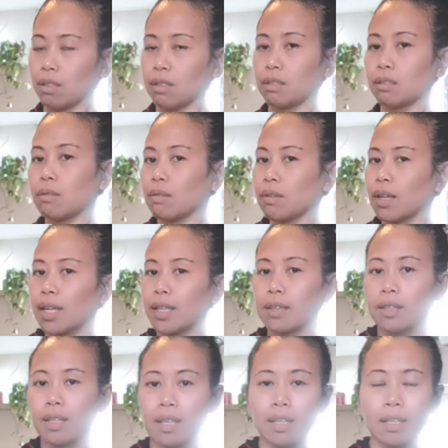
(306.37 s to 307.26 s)
So I
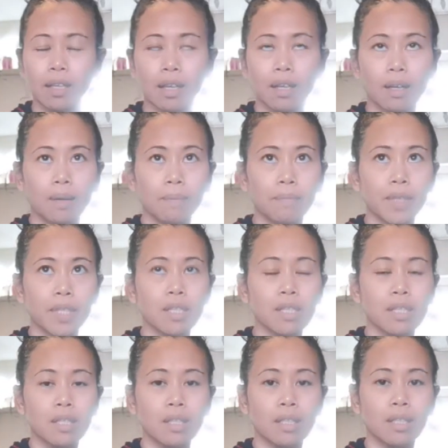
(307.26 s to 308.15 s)
think
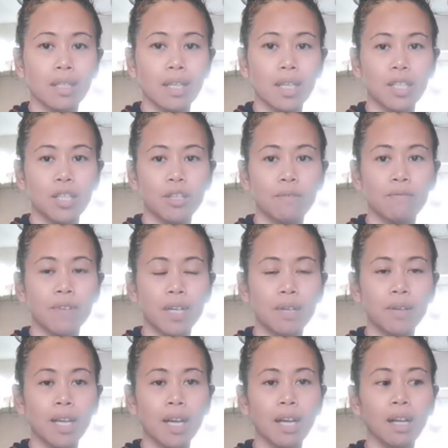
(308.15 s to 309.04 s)
this is an
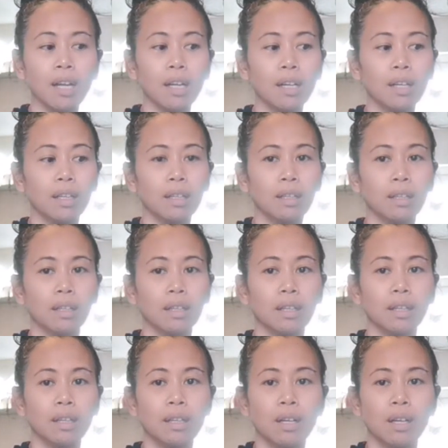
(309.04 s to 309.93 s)
Echeveria.
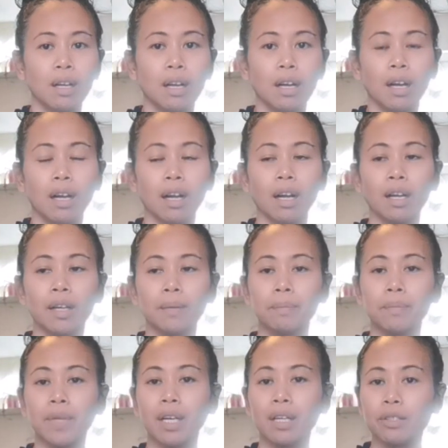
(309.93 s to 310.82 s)

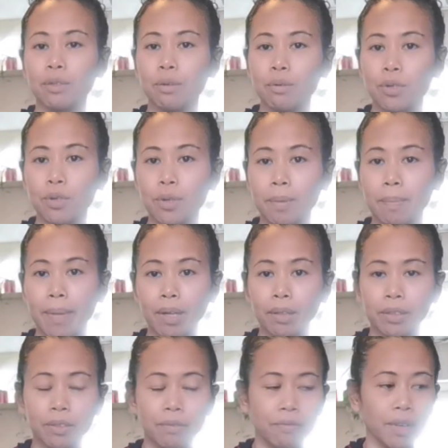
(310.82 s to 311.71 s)
I'm not so sure
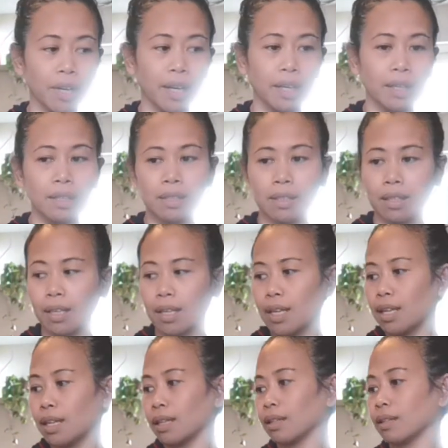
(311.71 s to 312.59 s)
about the
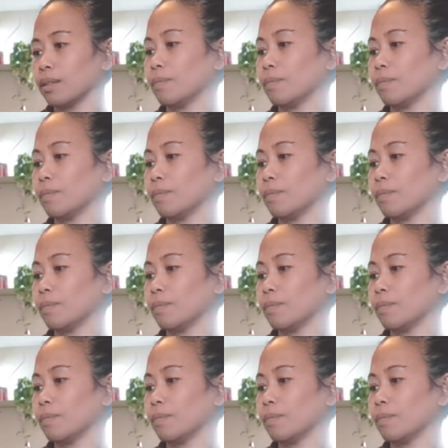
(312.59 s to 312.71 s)
variety.